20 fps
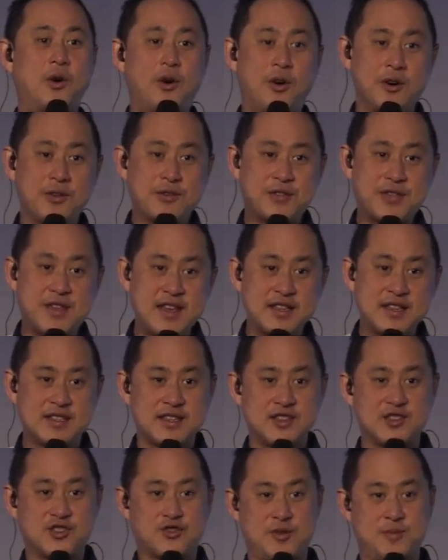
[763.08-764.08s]
things
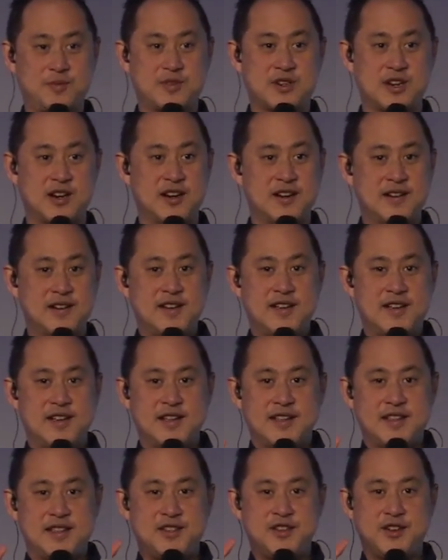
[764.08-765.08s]
in Scripture,
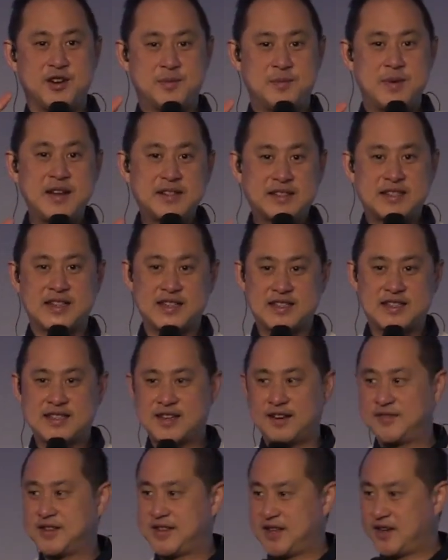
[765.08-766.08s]
you're about to
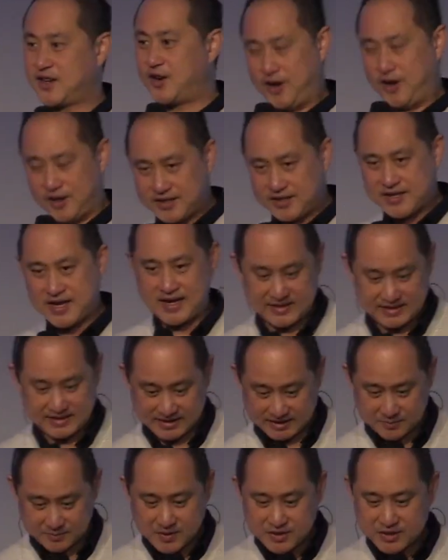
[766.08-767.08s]
discover that context,
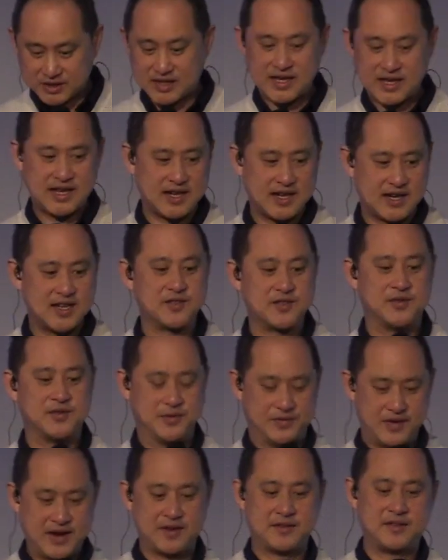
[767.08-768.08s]
especially here, is
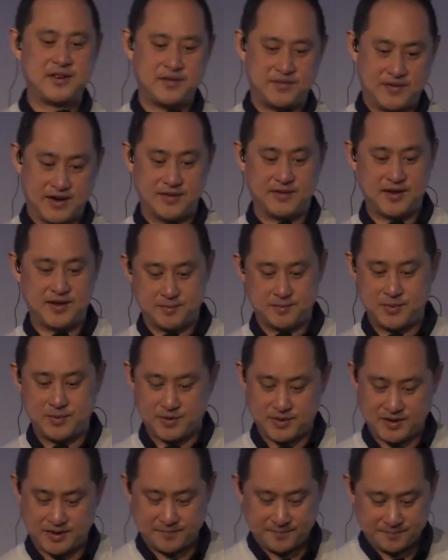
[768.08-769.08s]
very, very
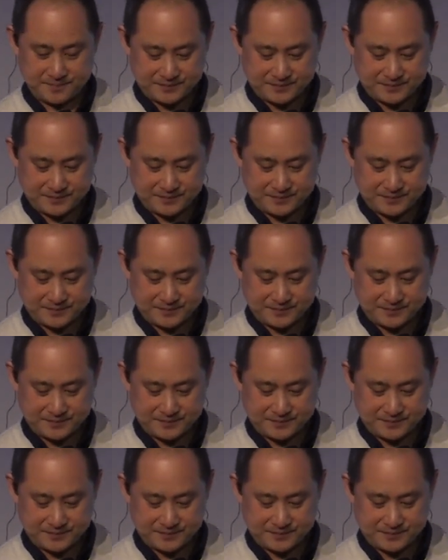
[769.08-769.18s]
important.